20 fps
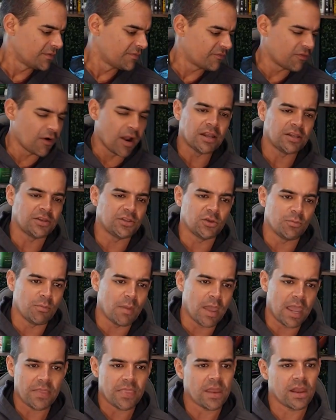friend you
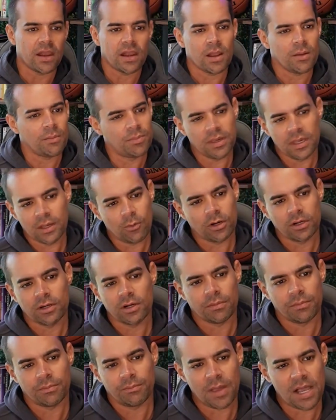made that ended up being one of
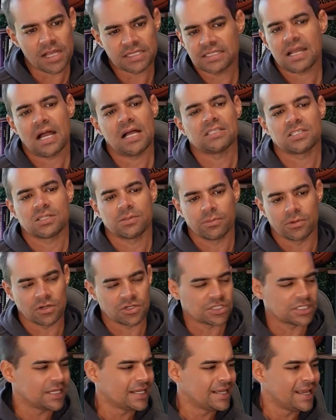your best
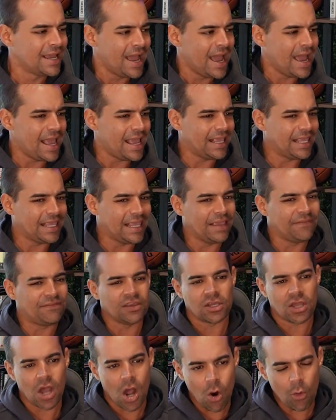customers. If
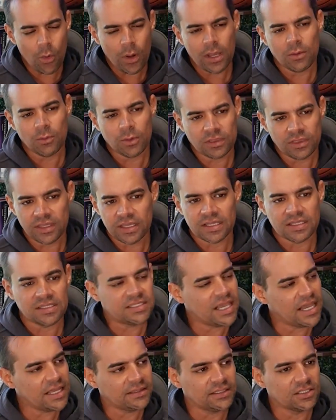you go in with the
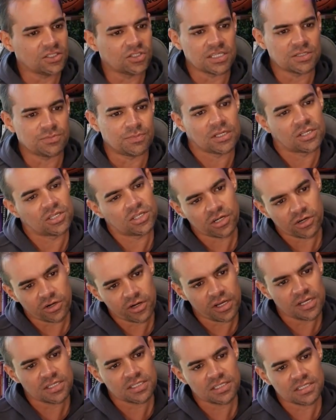intent to just be
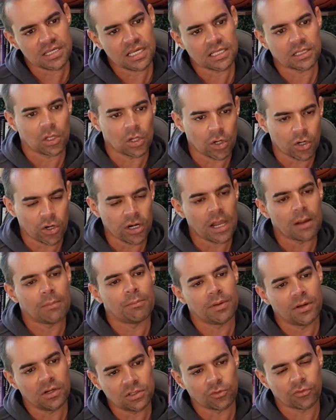curious and learn and
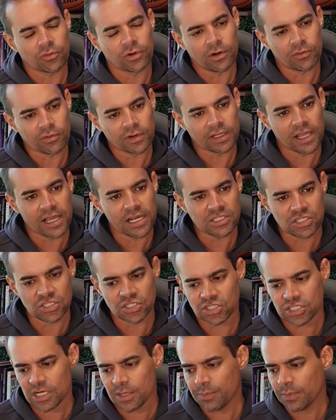build a real
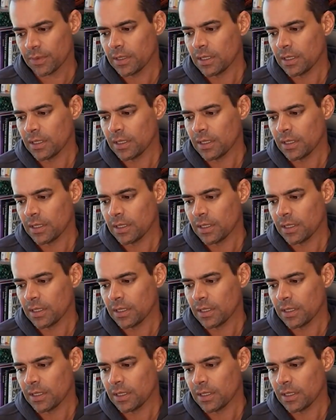relationship,